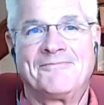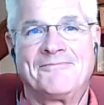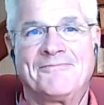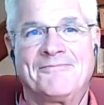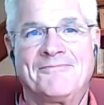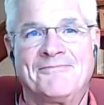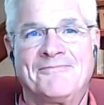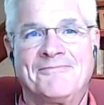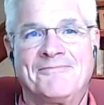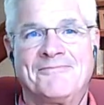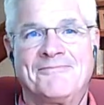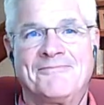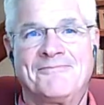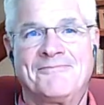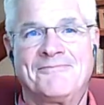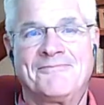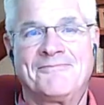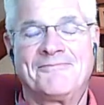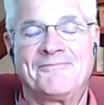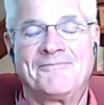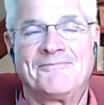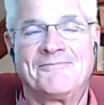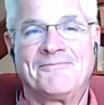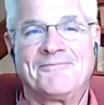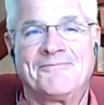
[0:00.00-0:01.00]

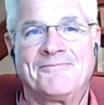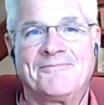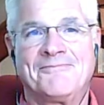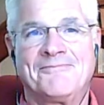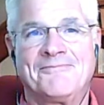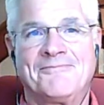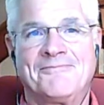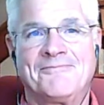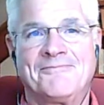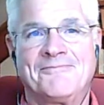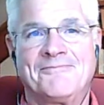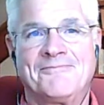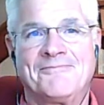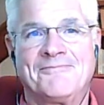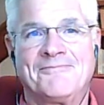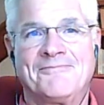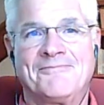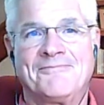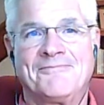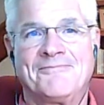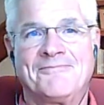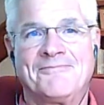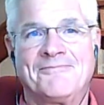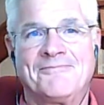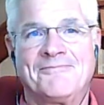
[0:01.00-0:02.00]

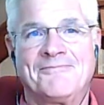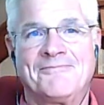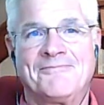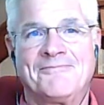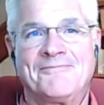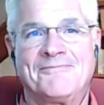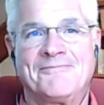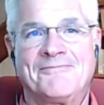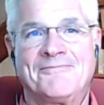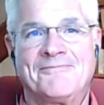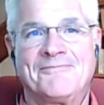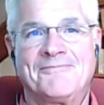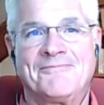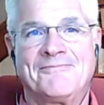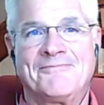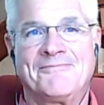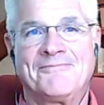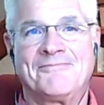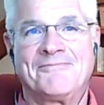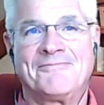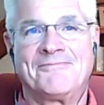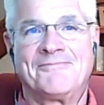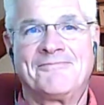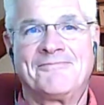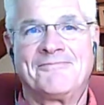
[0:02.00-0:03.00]

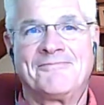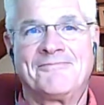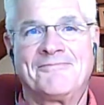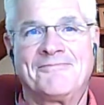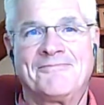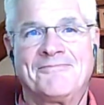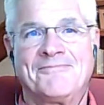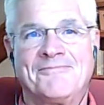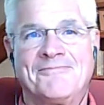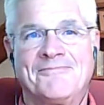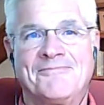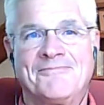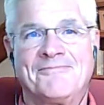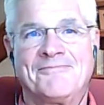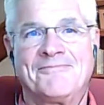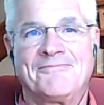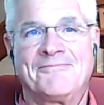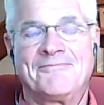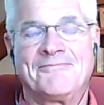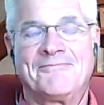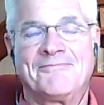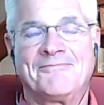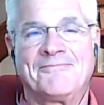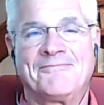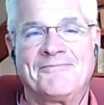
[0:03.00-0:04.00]

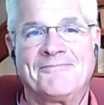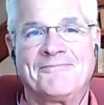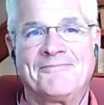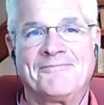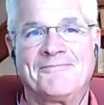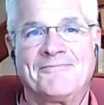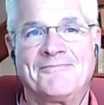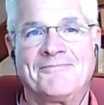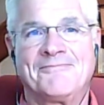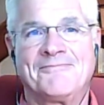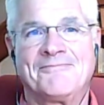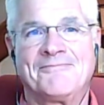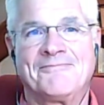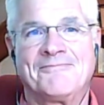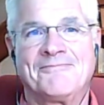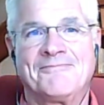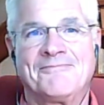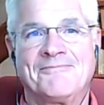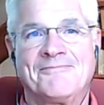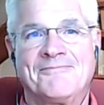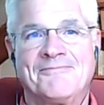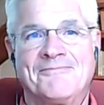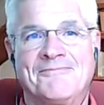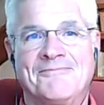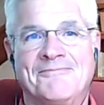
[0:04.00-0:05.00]

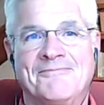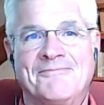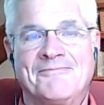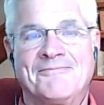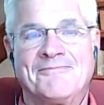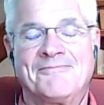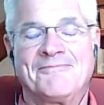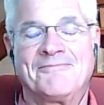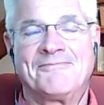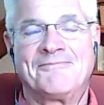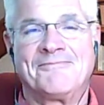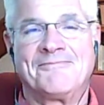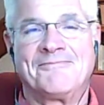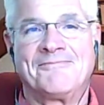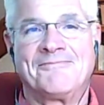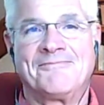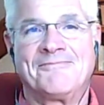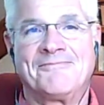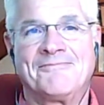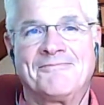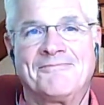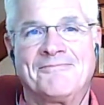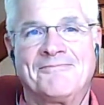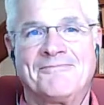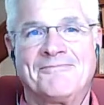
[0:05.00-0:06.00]

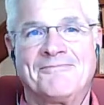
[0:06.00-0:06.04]
[no speech]